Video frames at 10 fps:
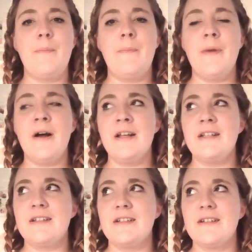
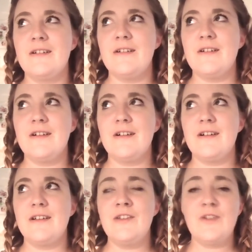but
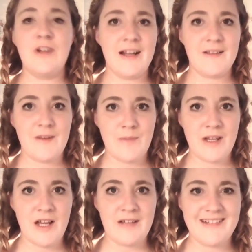you collect them
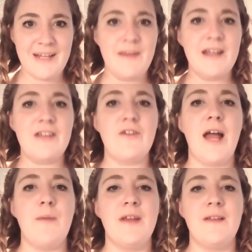because they make you
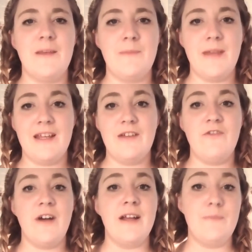happy and they make you
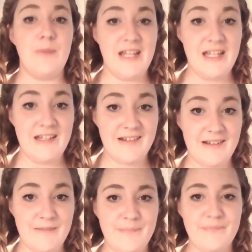find
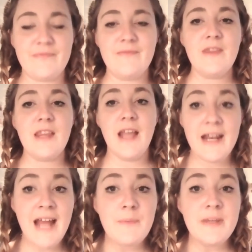peace
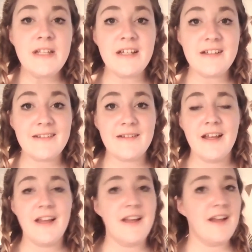and happiness.
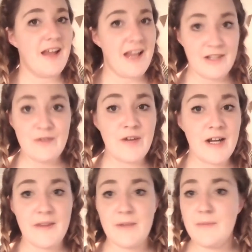And you
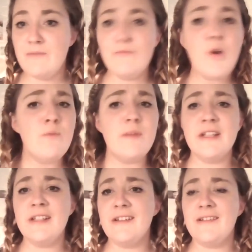find them in
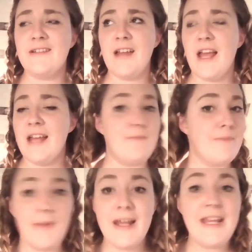moments
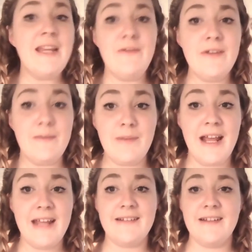and even in
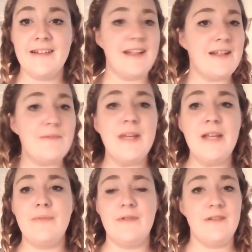places and in
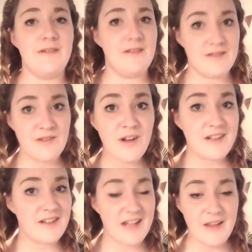people,
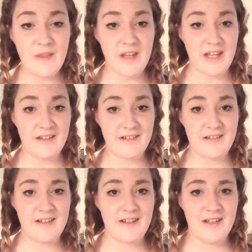not in
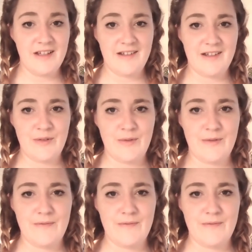things. So